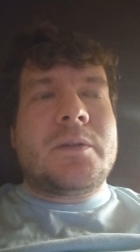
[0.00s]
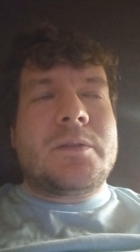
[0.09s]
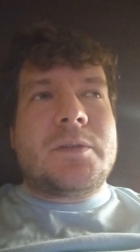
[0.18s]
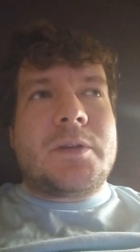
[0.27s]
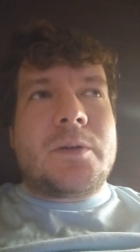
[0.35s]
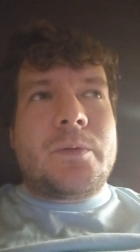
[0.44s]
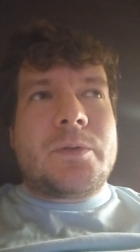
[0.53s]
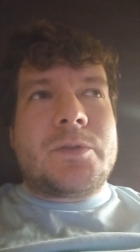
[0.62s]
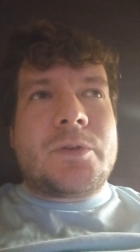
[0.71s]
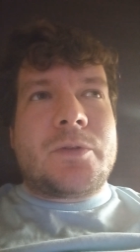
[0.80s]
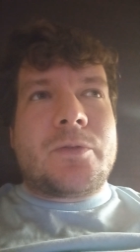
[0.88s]
to deal with
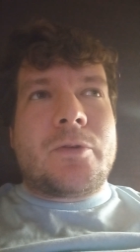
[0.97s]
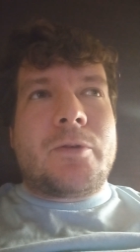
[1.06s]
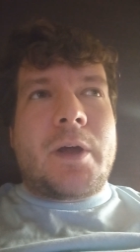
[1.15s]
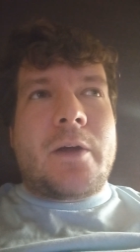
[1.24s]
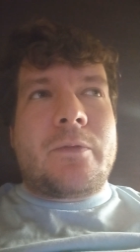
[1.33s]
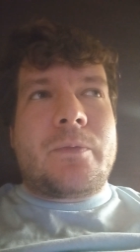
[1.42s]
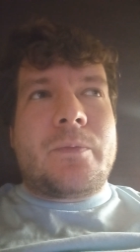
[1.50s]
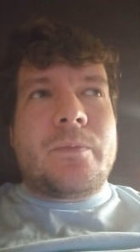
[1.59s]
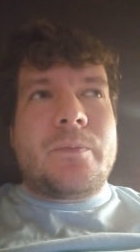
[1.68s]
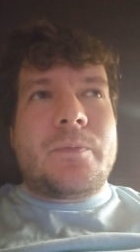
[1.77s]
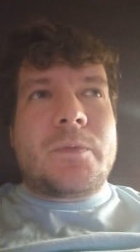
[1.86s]
children who have
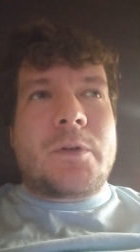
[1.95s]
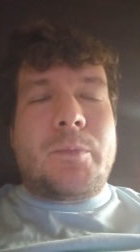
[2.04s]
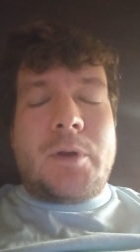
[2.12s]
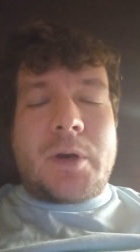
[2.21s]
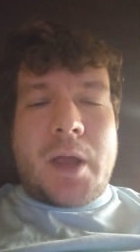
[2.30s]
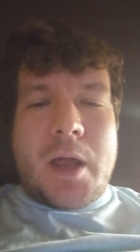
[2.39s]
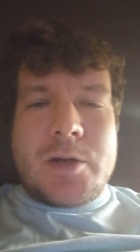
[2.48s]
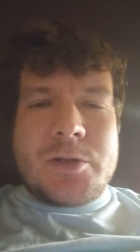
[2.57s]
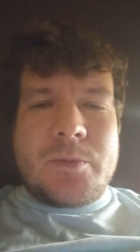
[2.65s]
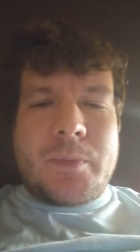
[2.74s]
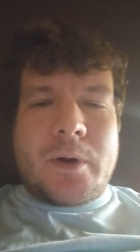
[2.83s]

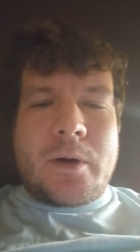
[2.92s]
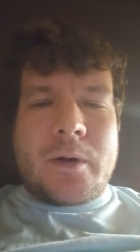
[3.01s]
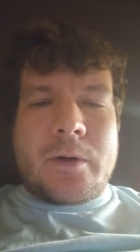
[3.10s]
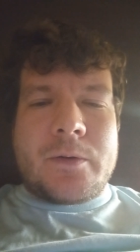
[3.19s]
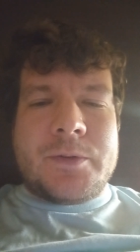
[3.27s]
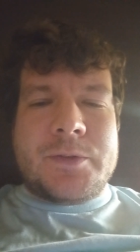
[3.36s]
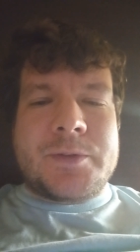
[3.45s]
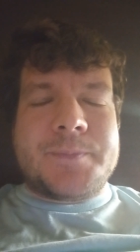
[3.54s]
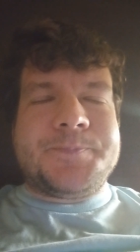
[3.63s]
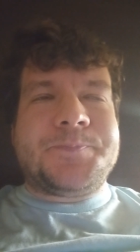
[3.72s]
communication barriers,